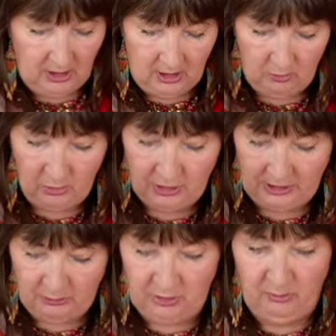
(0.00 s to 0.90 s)
I wish
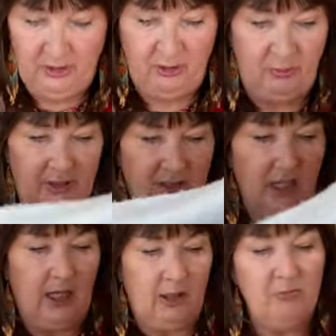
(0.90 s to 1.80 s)
that was a bigger piece.
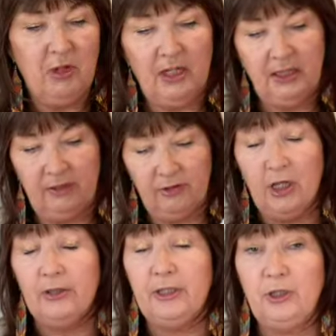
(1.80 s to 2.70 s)
I might have,
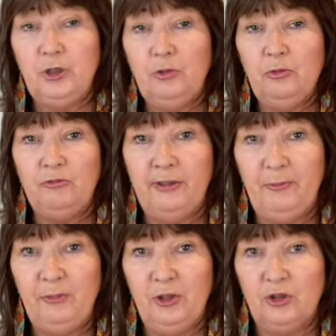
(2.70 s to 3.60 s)
they do
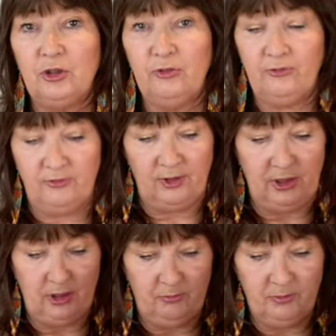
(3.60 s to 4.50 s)
remnants of
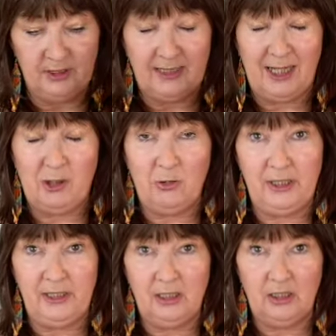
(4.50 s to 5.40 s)

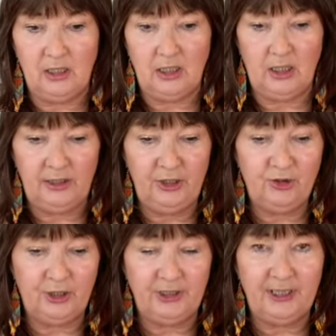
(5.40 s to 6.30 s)
toweling. I did
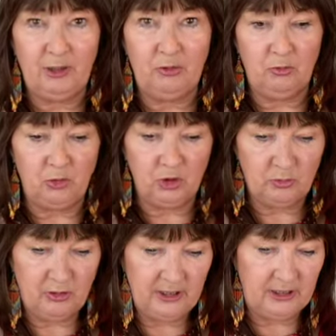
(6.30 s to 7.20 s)
try to get one once,
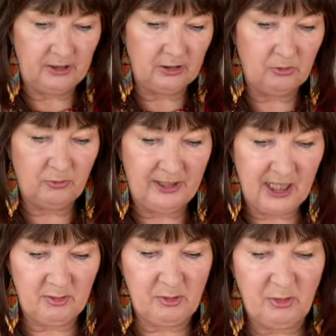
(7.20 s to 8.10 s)
but then it went
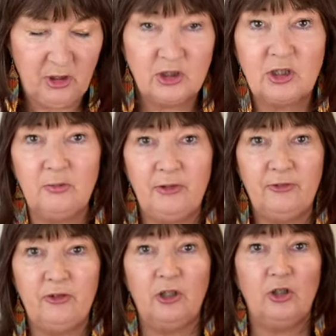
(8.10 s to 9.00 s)
out my basket
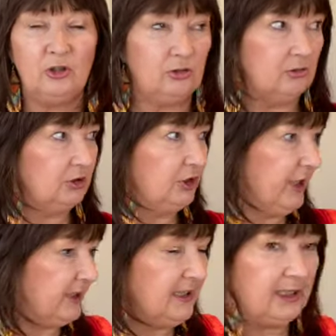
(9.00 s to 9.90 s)
before I got
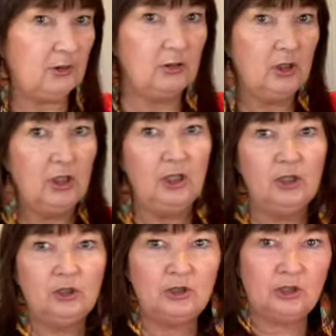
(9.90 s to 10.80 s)
checked out.
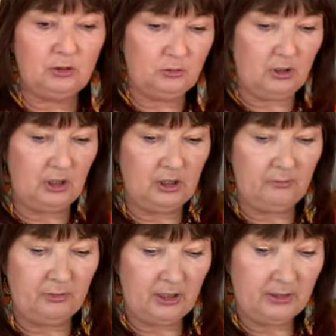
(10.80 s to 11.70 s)
So
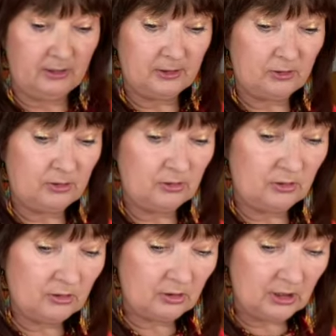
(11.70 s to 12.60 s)
I'll
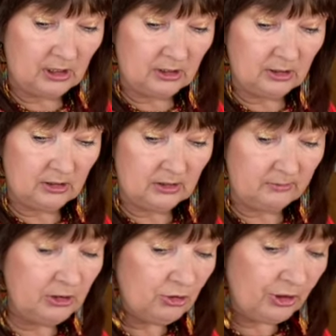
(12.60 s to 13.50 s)
I'm
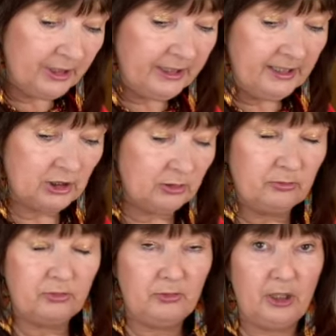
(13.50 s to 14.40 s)
going to try and get
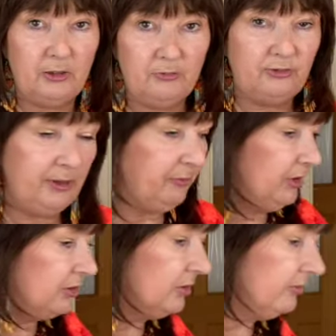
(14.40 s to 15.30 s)
some
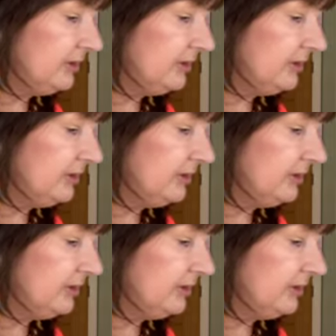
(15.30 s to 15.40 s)
remnants of the